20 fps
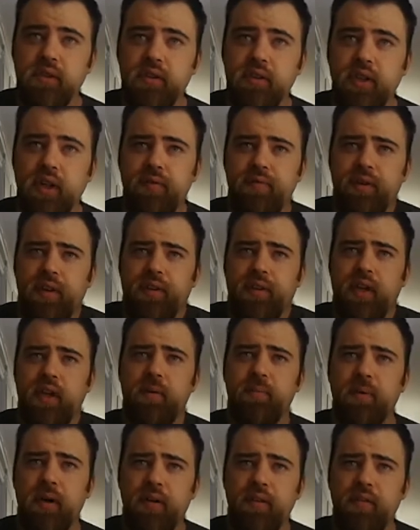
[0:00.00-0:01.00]
so if you
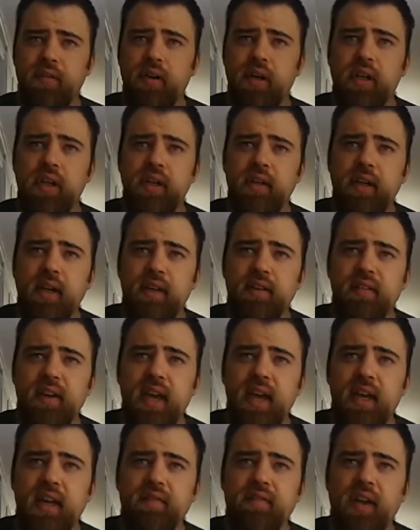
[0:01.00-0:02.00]
think about it, it really didn't
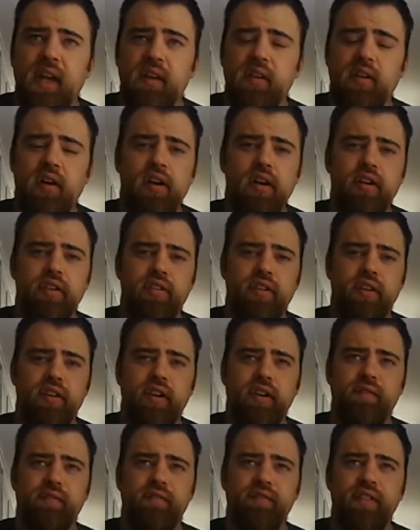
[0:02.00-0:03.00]
take them that long. It took
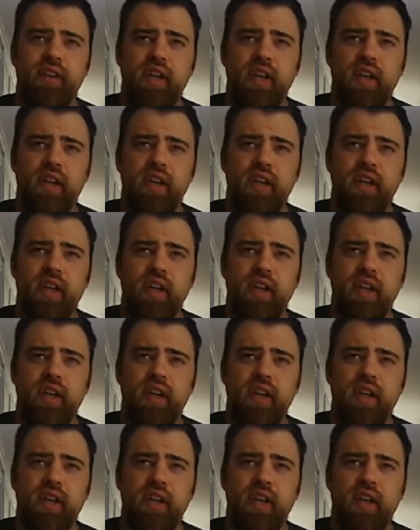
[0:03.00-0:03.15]
them